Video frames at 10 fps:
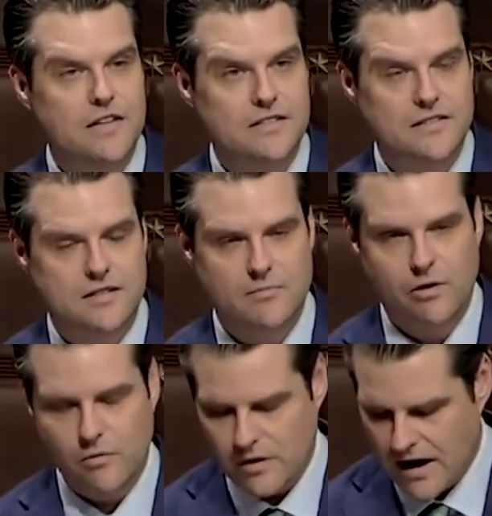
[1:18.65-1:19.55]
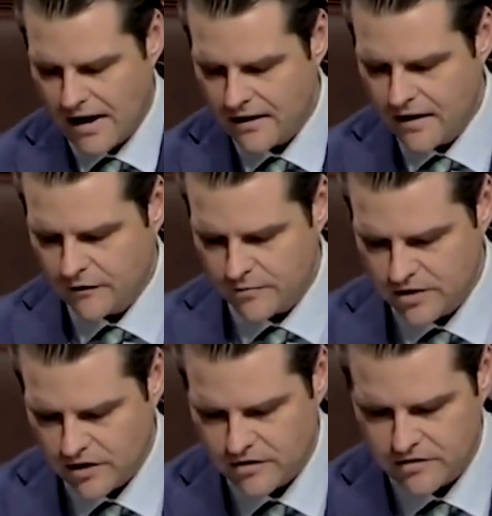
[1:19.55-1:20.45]
That's testimony we got from
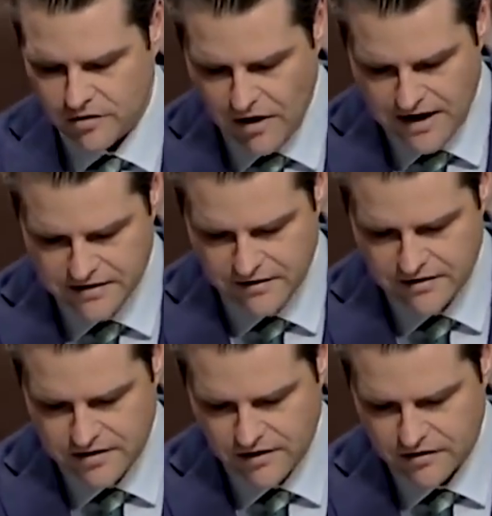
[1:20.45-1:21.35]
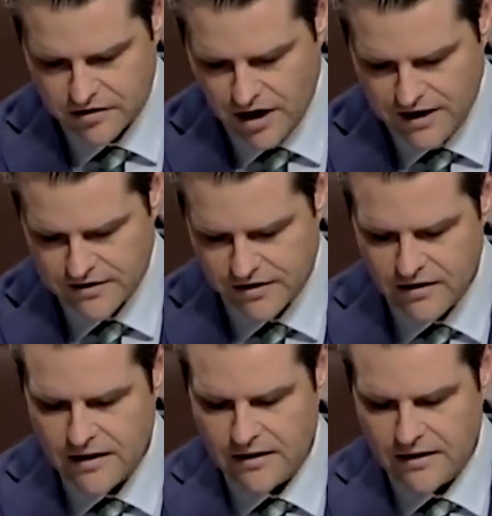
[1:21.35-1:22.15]
Senators Grassley and Senator Johnson.